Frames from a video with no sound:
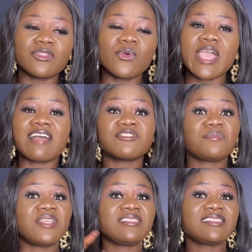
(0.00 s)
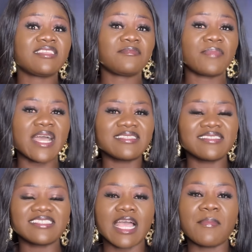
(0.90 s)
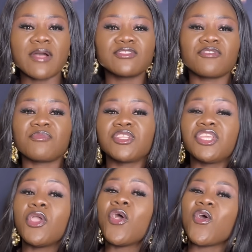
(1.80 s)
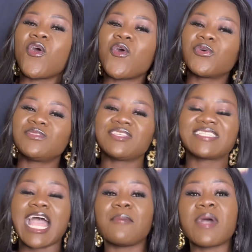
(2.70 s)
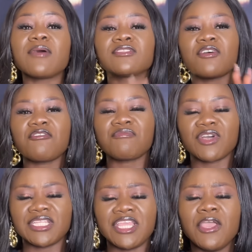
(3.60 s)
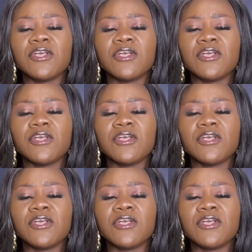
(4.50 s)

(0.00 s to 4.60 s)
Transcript: oh, I have to pay this third party this amount of money or this amount of money.